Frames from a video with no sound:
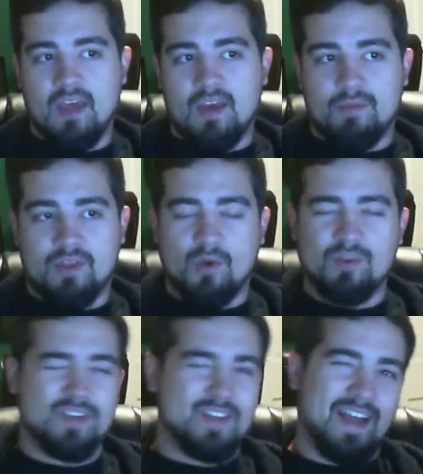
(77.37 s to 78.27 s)
But
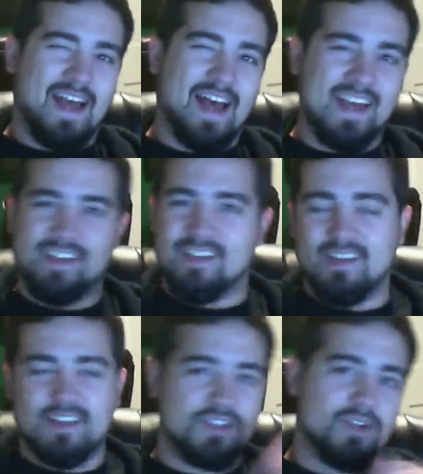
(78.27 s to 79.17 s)
those are kind of the
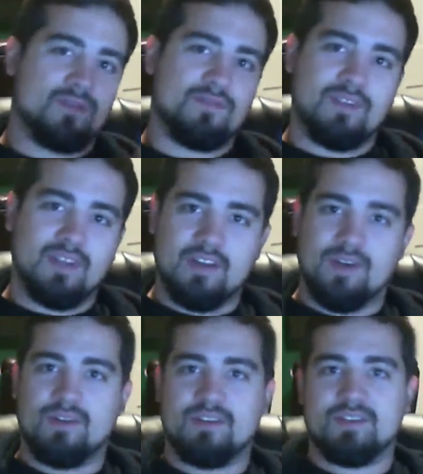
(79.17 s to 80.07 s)
things you don't really
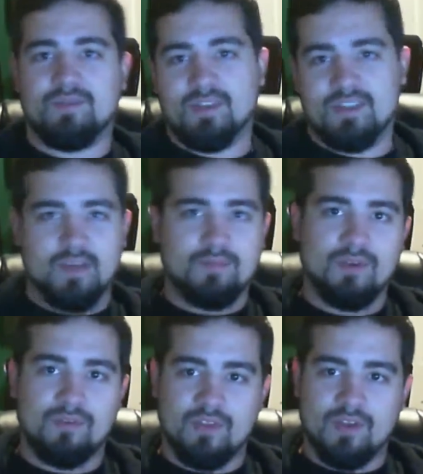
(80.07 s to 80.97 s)
notice, so I'm going to skip
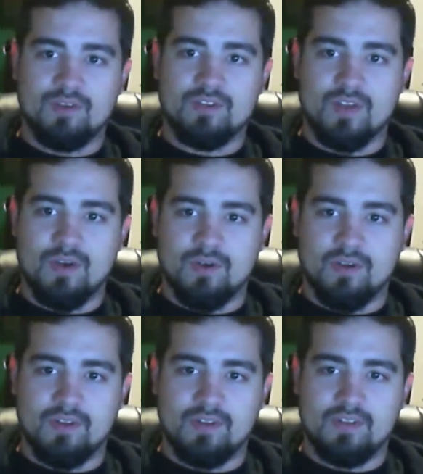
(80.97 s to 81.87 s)
over those and go
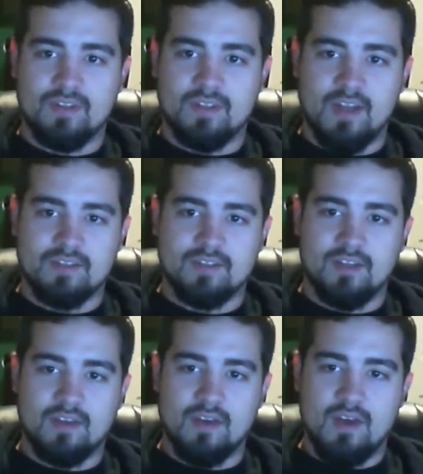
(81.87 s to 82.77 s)
on to the next
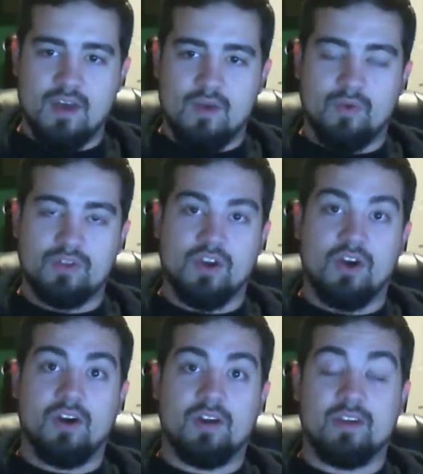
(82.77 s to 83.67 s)
thing, which
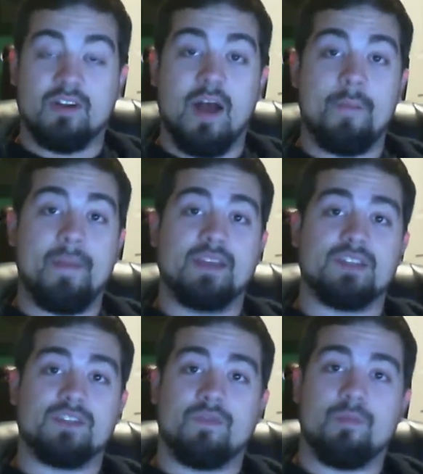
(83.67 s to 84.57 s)
are, there are now
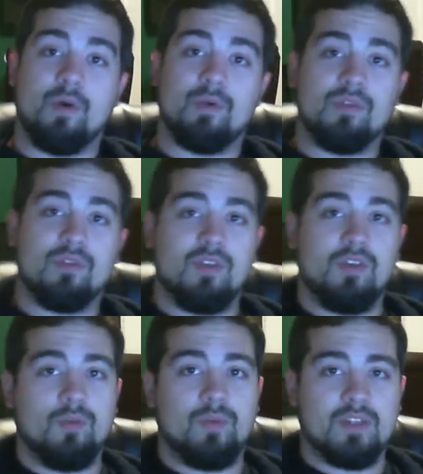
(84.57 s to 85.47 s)
bases for both the
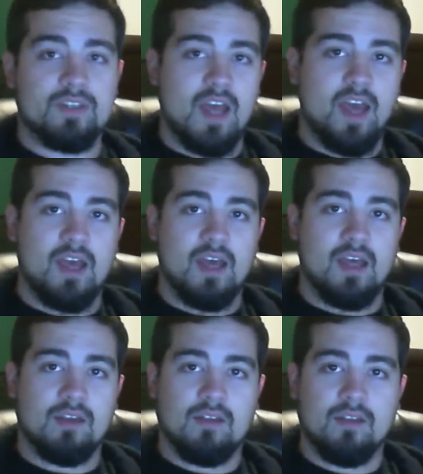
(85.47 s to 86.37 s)
humans
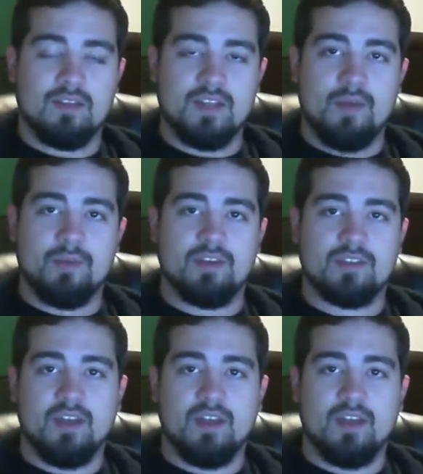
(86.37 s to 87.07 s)
and the zombies.